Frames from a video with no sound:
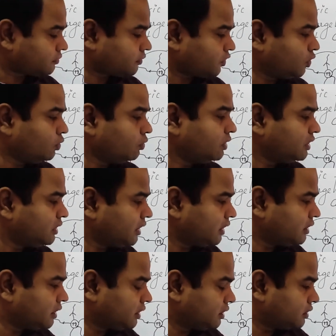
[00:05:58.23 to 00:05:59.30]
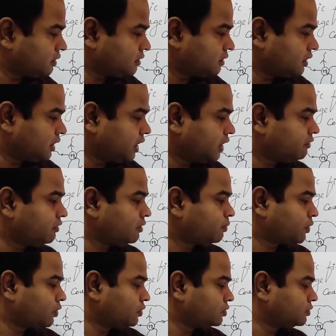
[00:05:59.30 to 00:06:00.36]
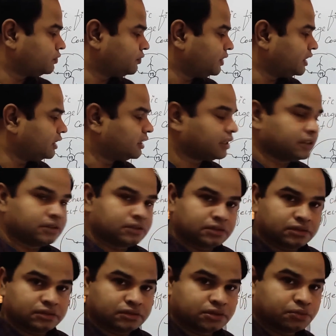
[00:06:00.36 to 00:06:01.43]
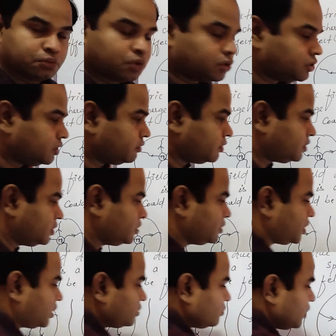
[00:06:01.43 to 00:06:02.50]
so in that case it will produce field lines. Positive achieve, that's why